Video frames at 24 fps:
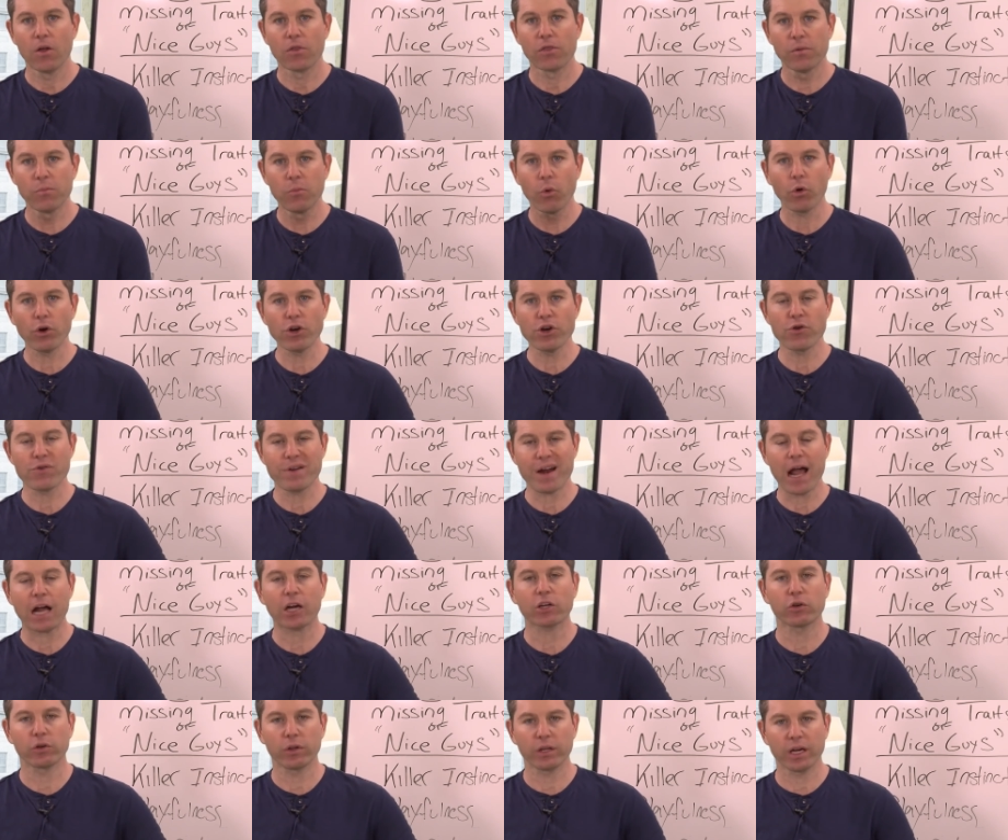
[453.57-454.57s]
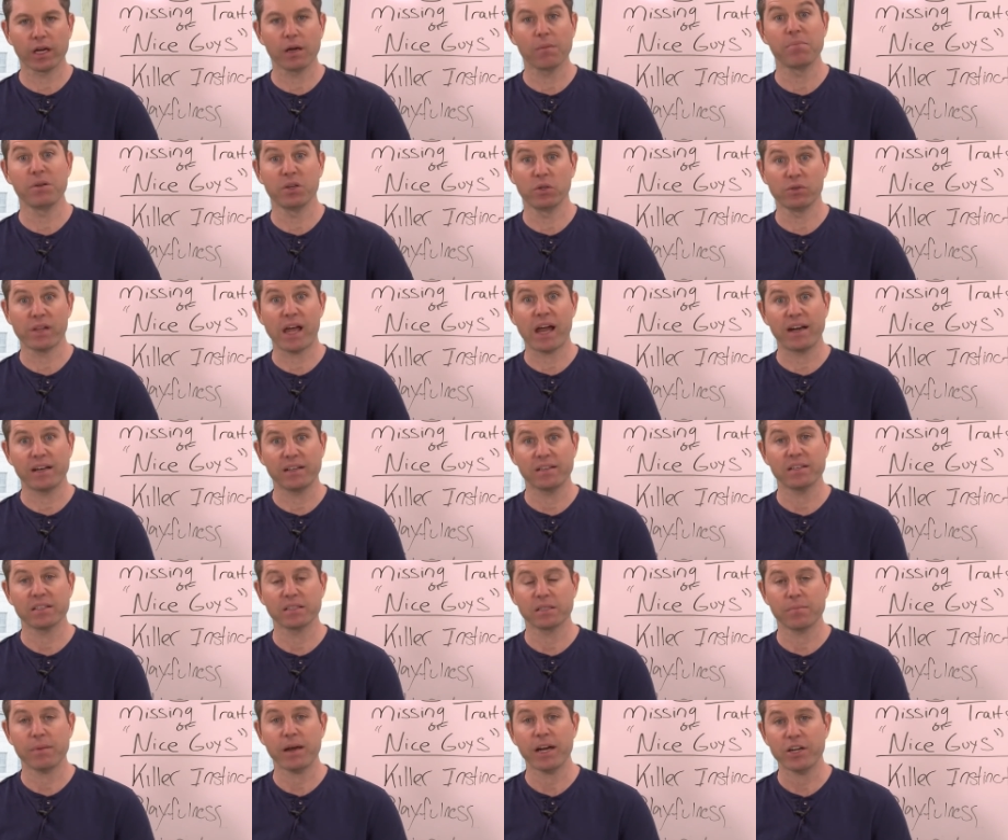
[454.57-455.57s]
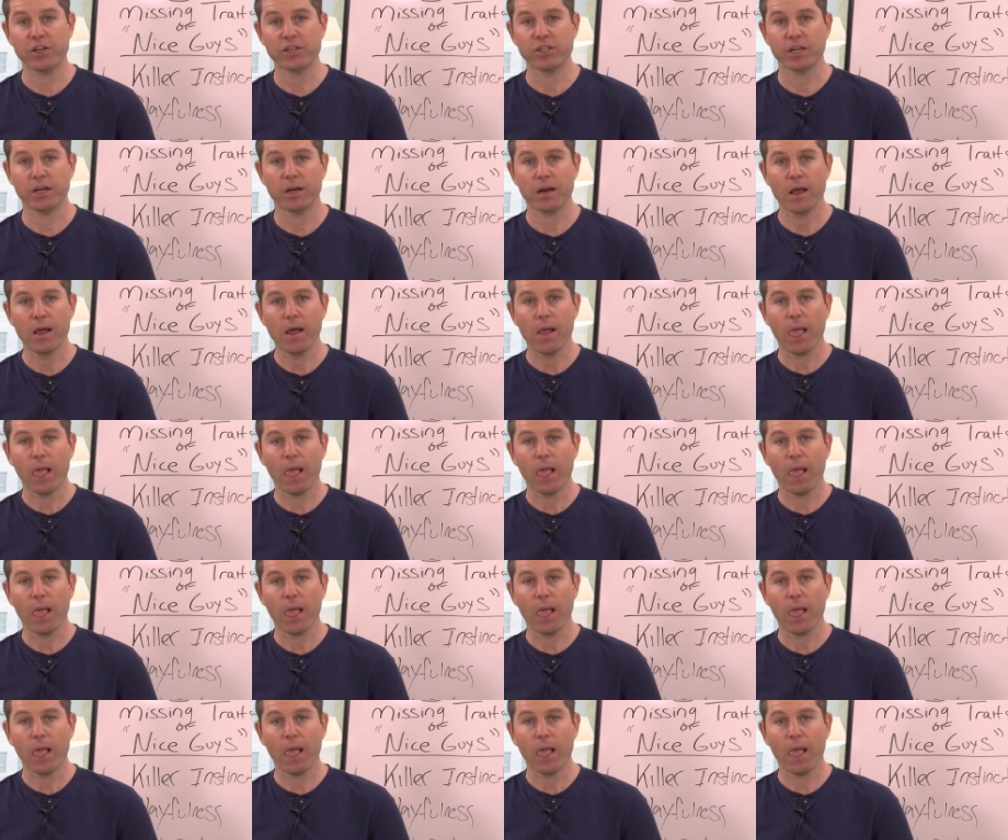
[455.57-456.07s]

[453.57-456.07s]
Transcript: the more you're naturally going to build that anticipation.